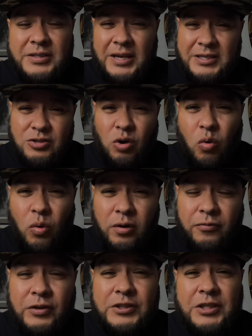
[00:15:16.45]
Texas all
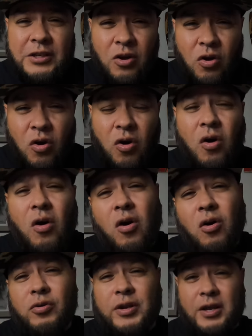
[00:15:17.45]
water fishing
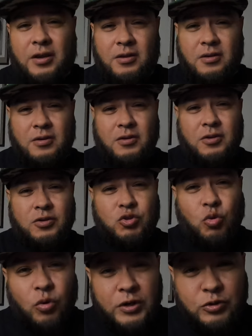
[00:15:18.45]
all day
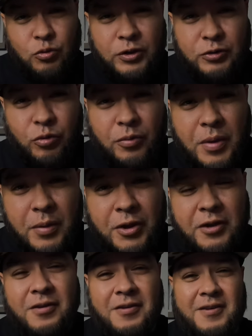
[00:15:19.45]
2023,
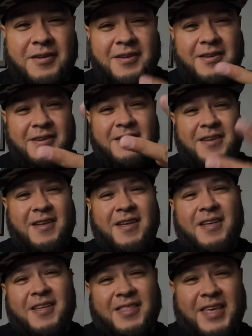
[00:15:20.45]
baby.
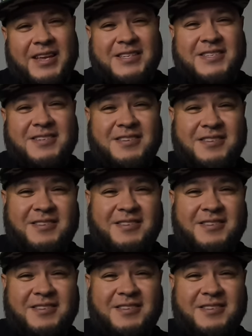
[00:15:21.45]
Thanks.